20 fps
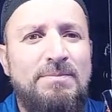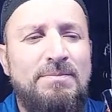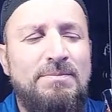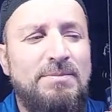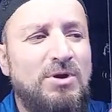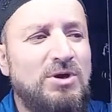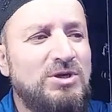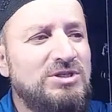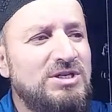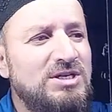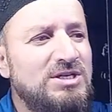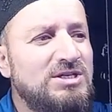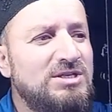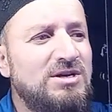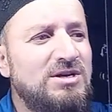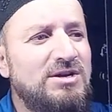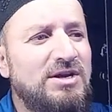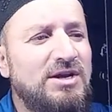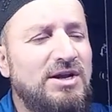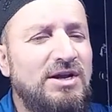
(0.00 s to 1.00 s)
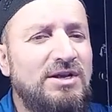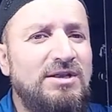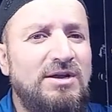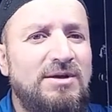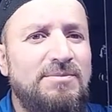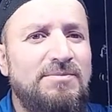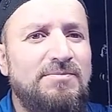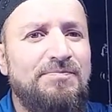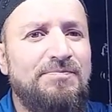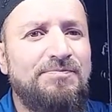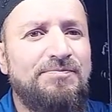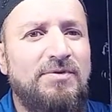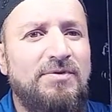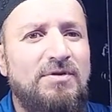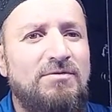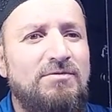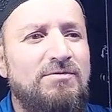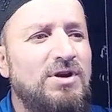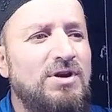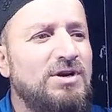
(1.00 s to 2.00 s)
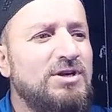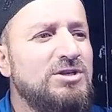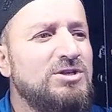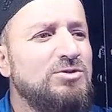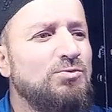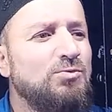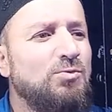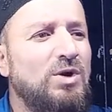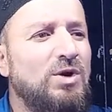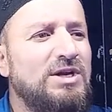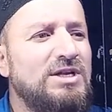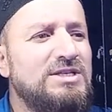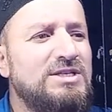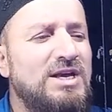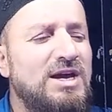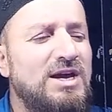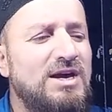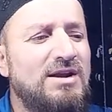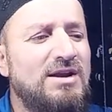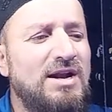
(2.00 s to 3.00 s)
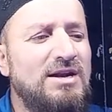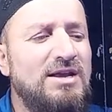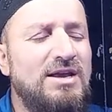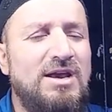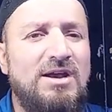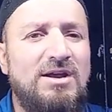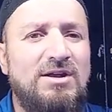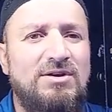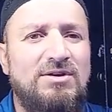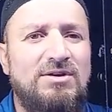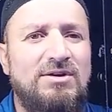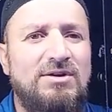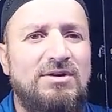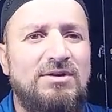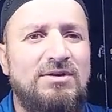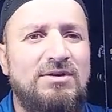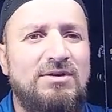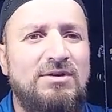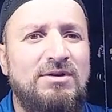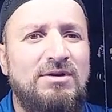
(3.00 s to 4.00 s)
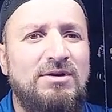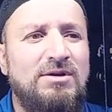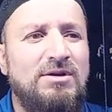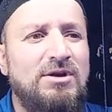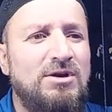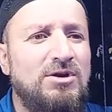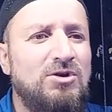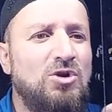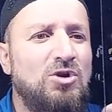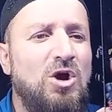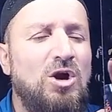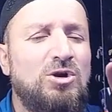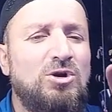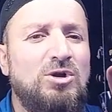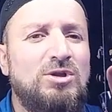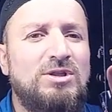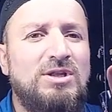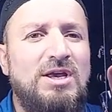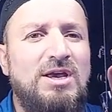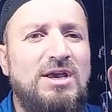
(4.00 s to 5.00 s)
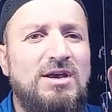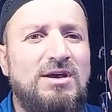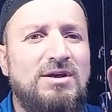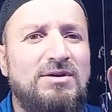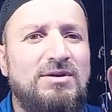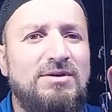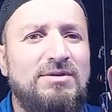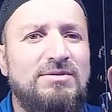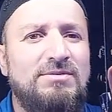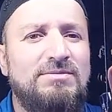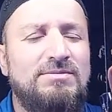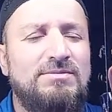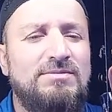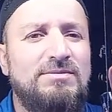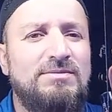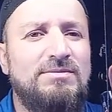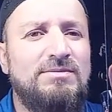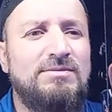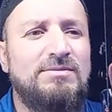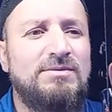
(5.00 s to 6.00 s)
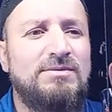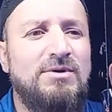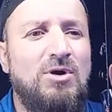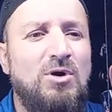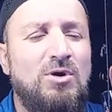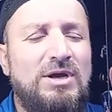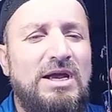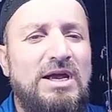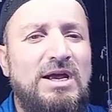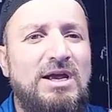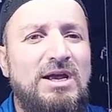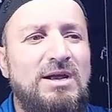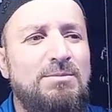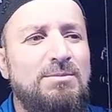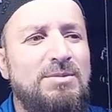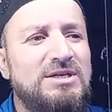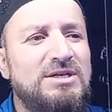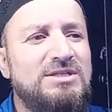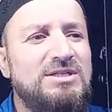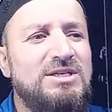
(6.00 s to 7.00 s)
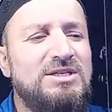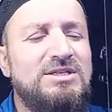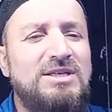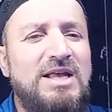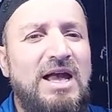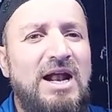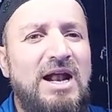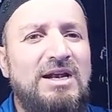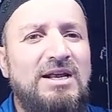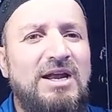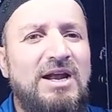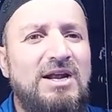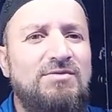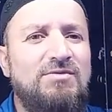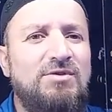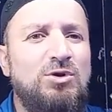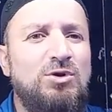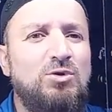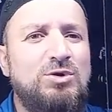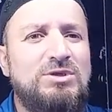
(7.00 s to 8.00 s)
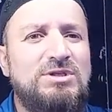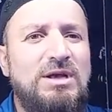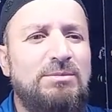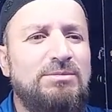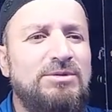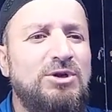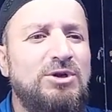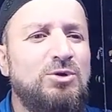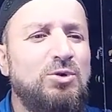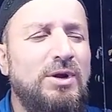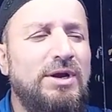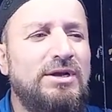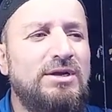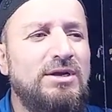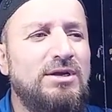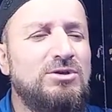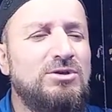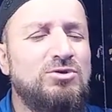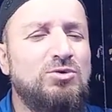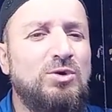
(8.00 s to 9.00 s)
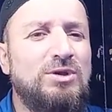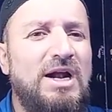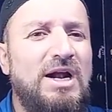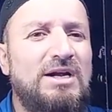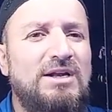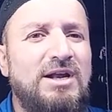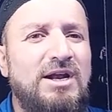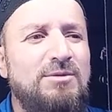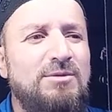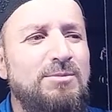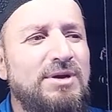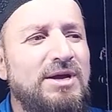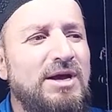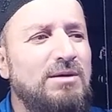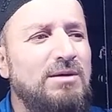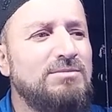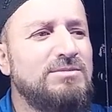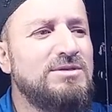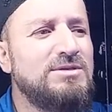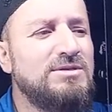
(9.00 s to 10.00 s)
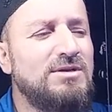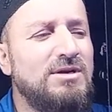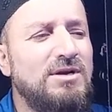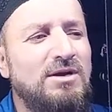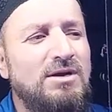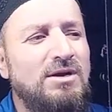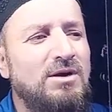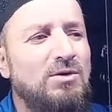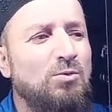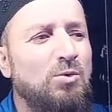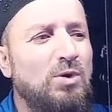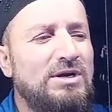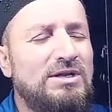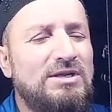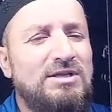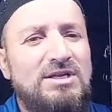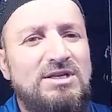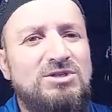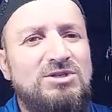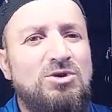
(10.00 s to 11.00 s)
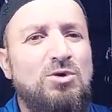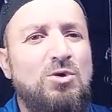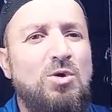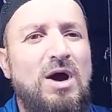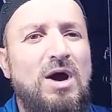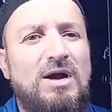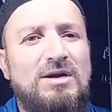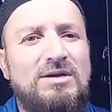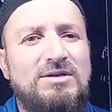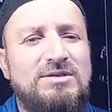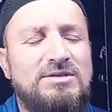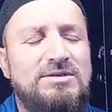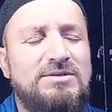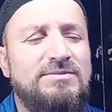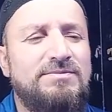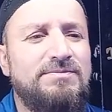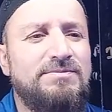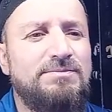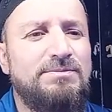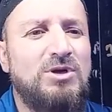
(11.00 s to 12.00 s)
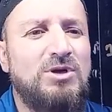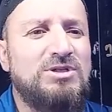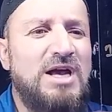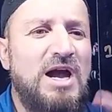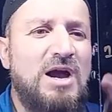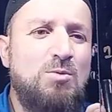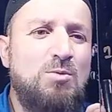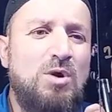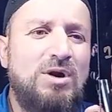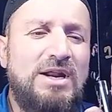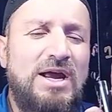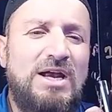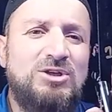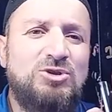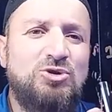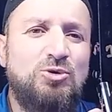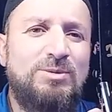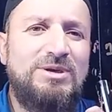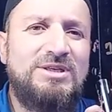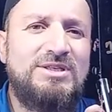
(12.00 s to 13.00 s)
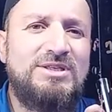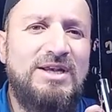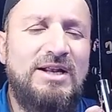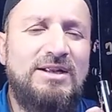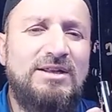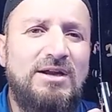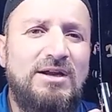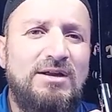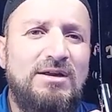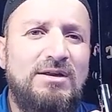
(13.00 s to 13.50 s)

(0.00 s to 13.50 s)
Because this circuit works what is here and here, not on the here. Okay, because this NAND gate will do something to it so that it becomes what this requires. Because I want S to be set